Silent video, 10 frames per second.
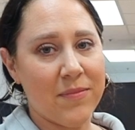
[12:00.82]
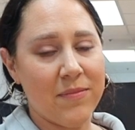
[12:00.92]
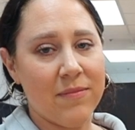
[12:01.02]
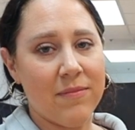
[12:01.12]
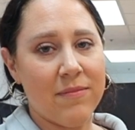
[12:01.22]

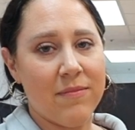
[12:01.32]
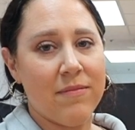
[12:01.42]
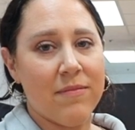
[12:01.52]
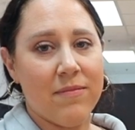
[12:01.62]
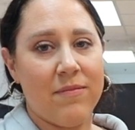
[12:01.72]

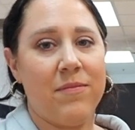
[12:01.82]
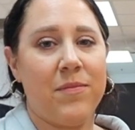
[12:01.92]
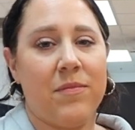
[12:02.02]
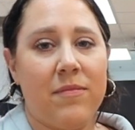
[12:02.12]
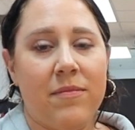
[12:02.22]

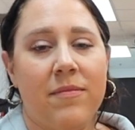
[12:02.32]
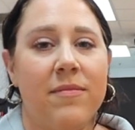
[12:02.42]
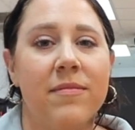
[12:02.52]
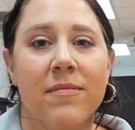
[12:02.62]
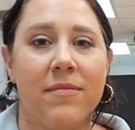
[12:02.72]

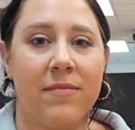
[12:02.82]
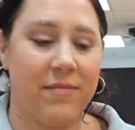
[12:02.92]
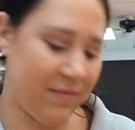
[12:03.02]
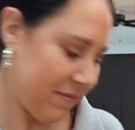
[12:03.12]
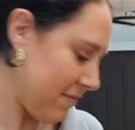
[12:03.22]

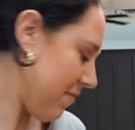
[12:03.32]
(not speaking)